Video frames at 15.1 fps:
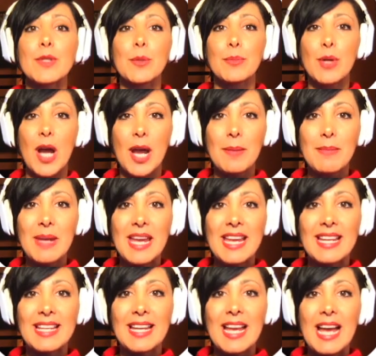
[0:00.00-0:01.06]
prime
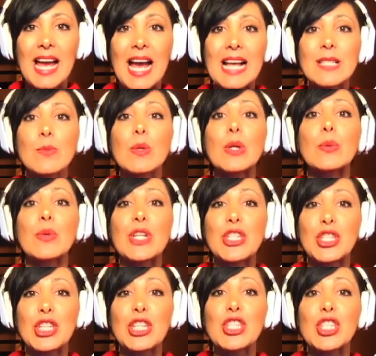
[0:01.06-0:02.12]
n as we reach
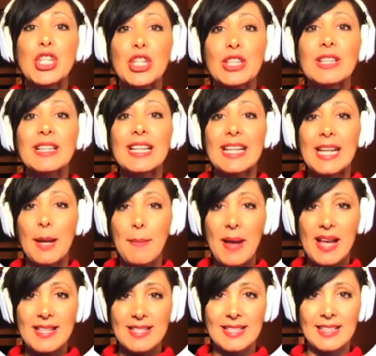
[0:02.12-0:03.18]
the shared link
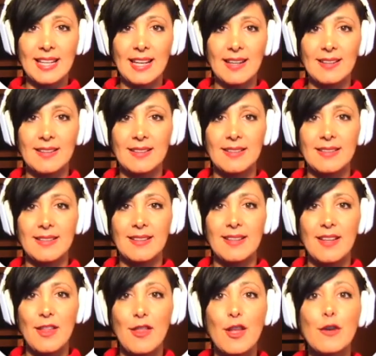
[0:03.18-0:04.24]
capacity.
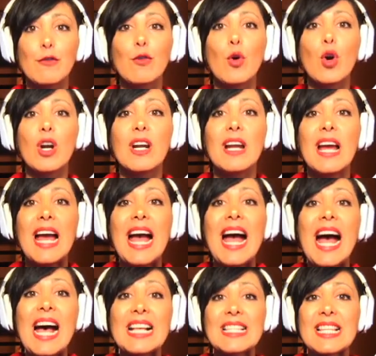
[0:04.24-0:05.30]
Therefore,
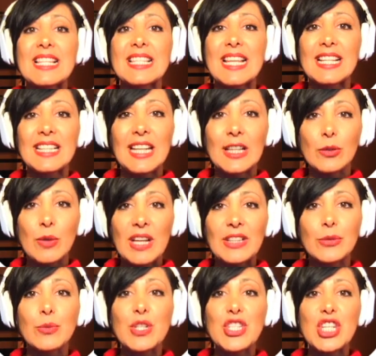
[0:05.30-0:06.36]
as the sending rate
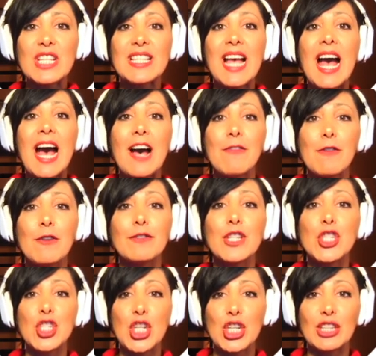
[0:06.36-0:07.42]
reaches half of the
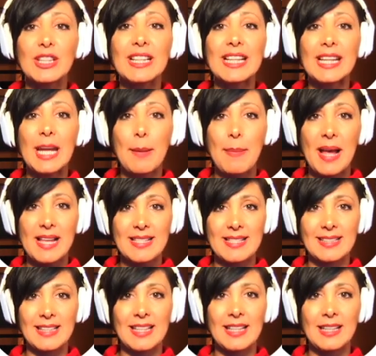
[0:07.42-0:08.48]
shared link
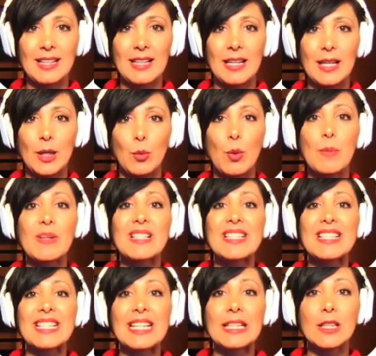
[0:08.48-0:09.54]
capacity, we will
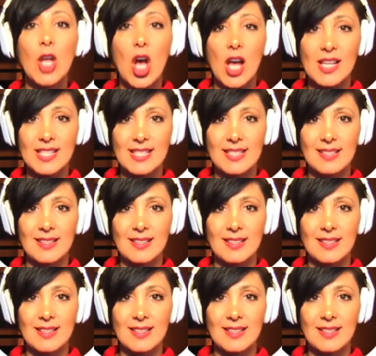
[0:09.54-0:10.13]
see loss,